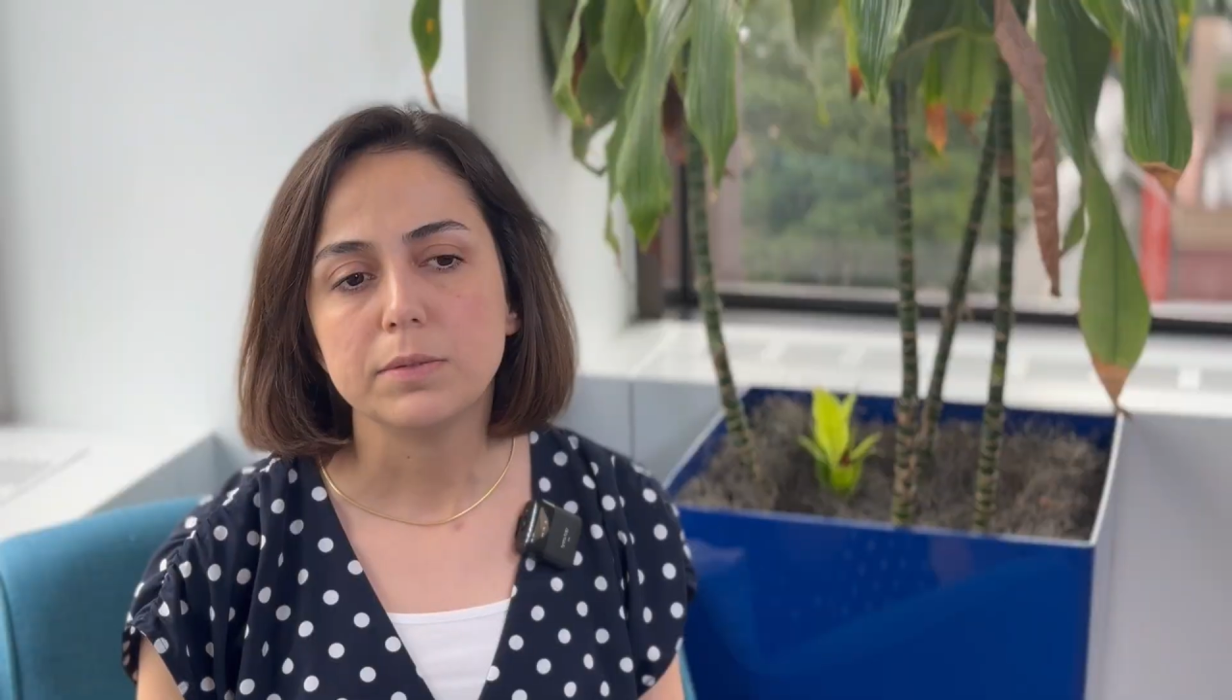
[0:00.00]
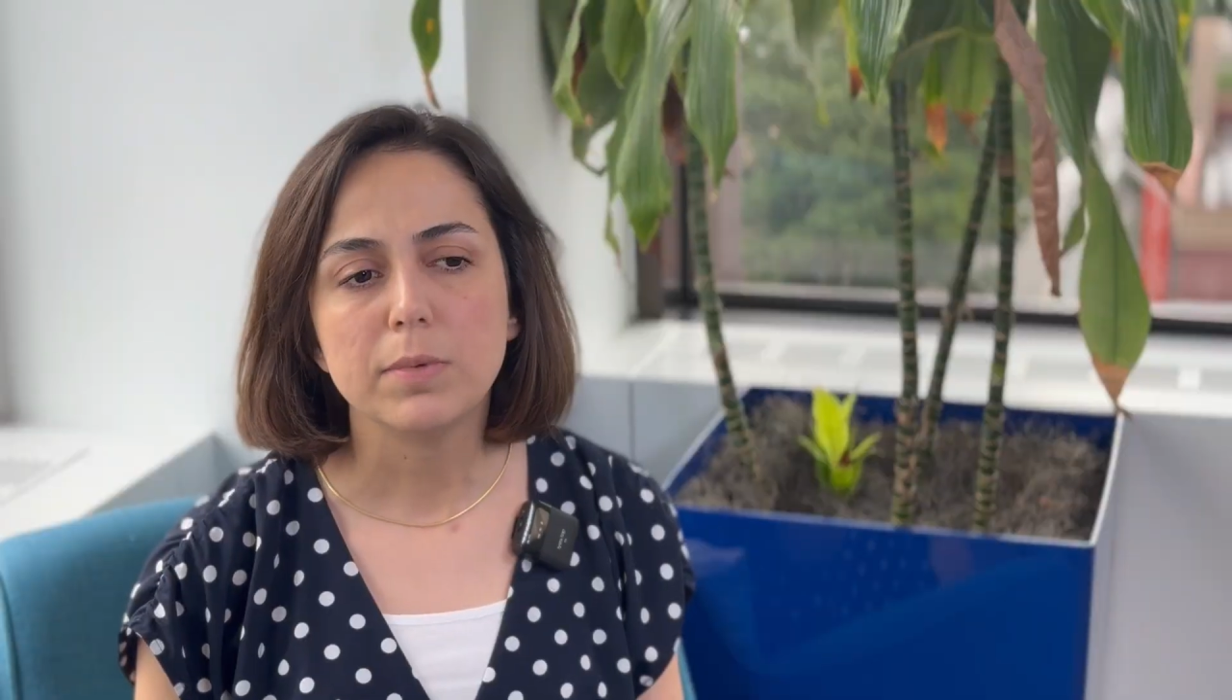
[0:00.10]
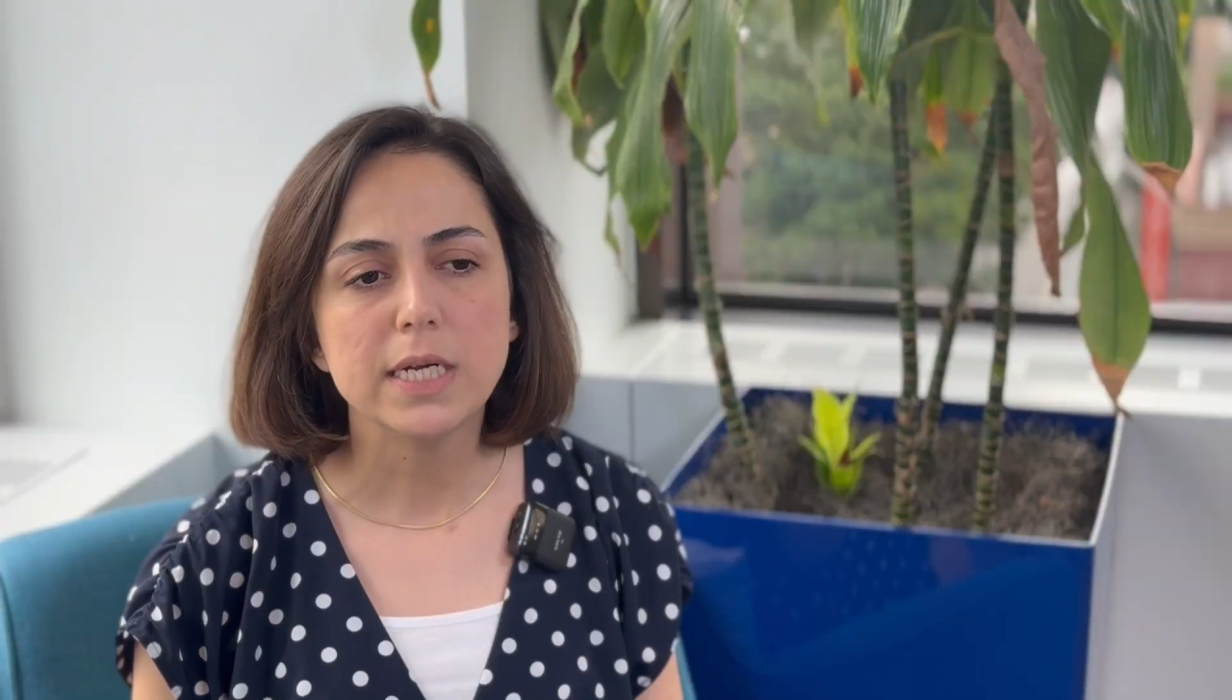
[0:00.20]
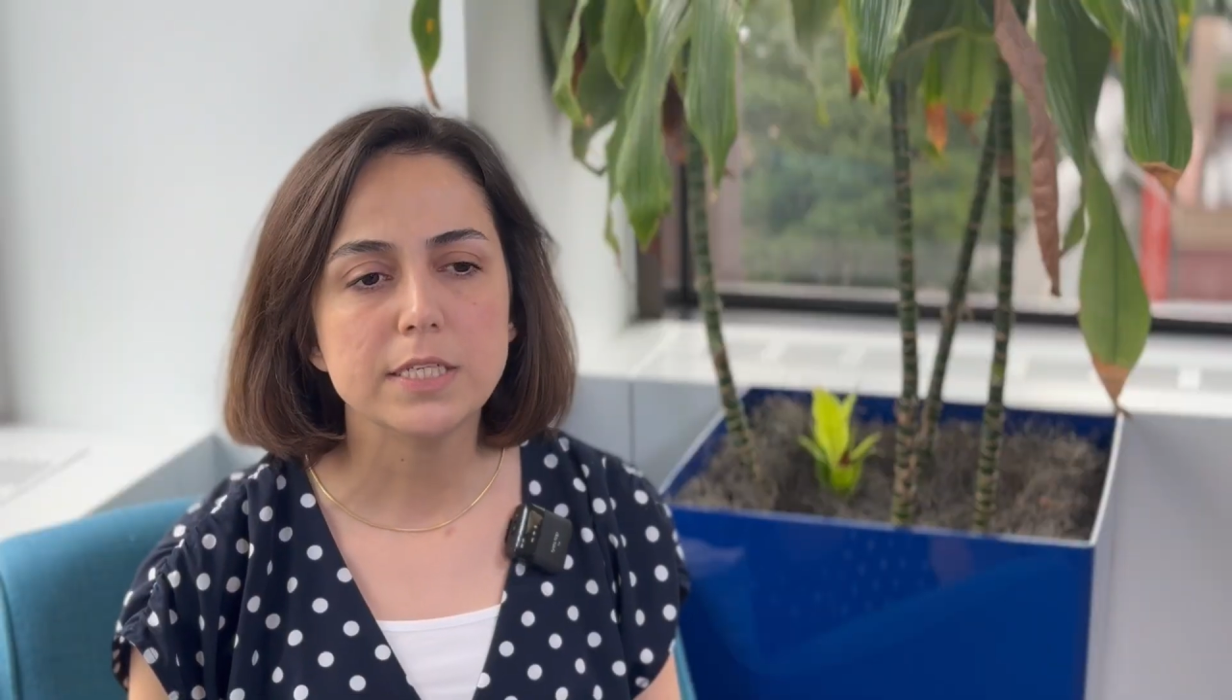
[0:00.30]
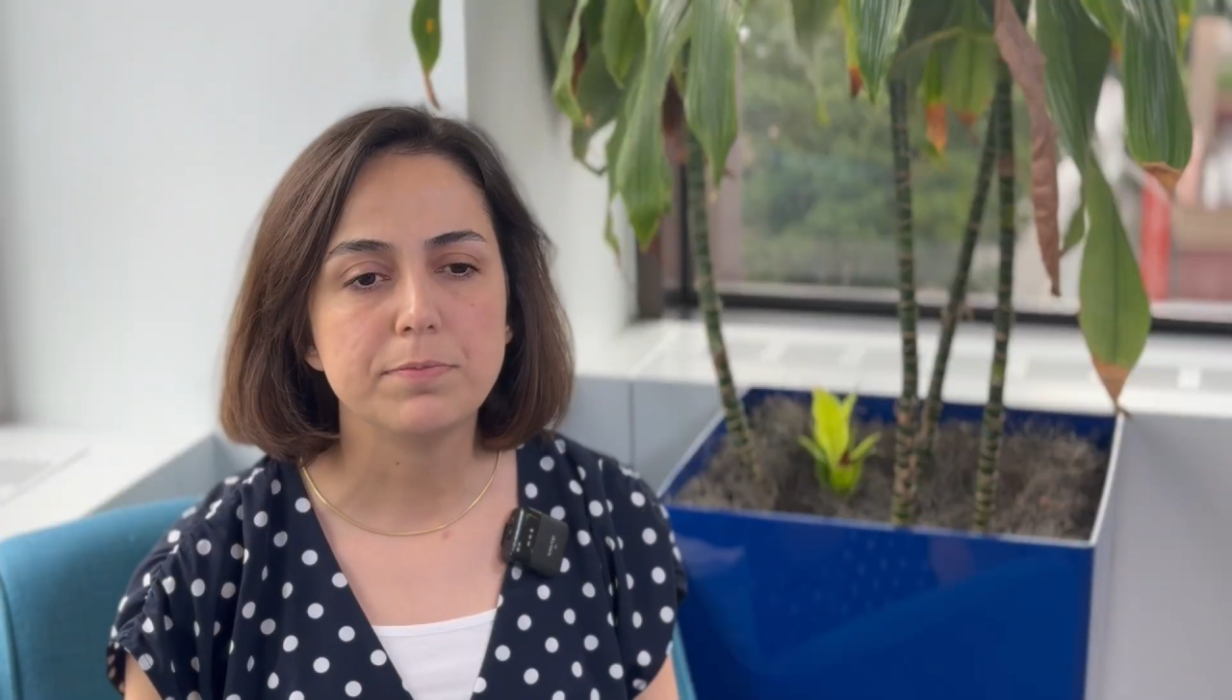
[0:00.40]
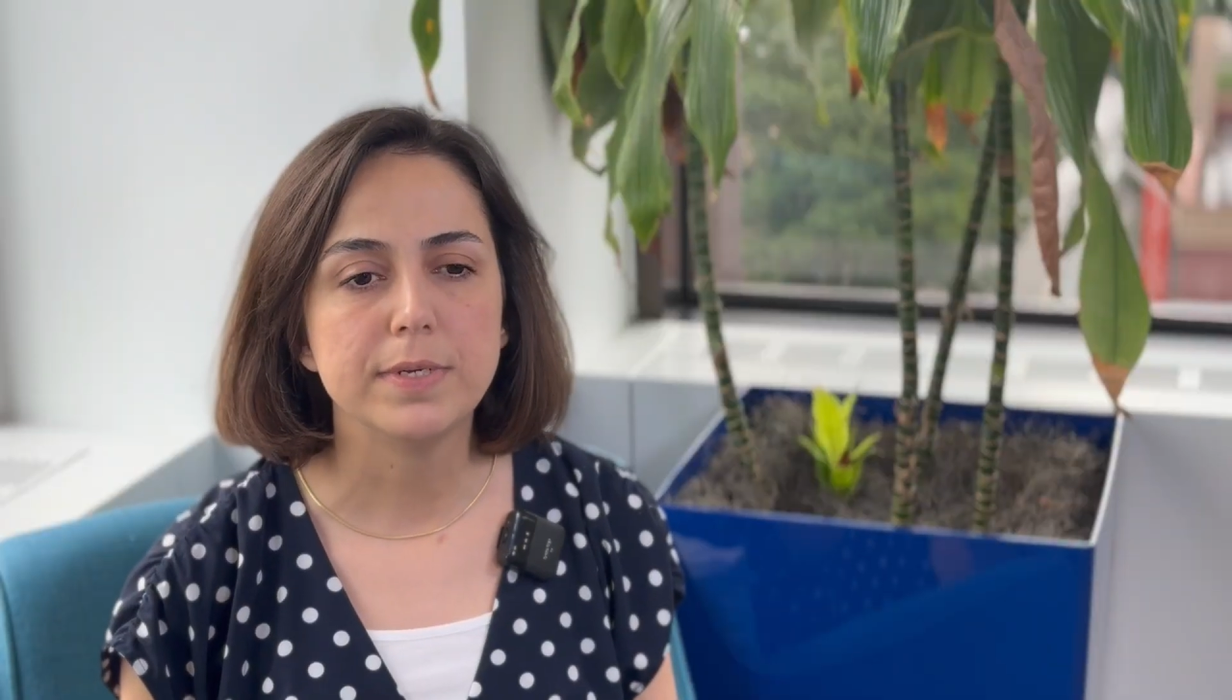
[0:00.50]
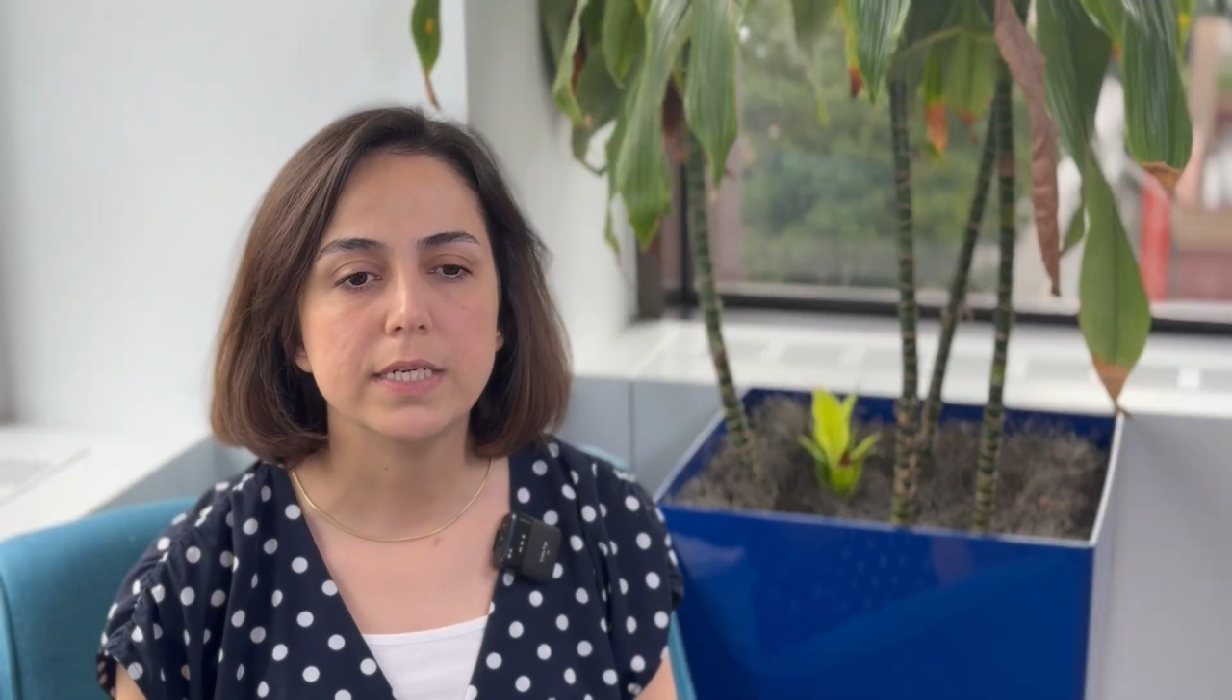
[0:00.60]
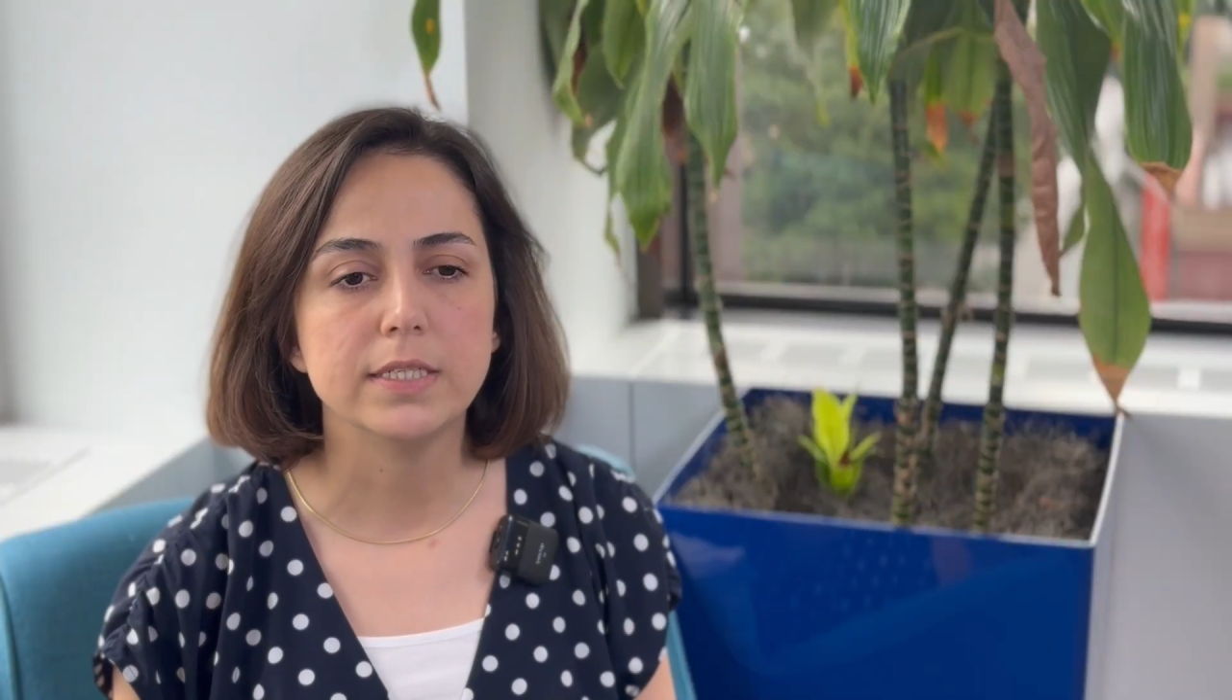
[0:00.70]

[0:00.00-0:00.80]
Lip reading: might be a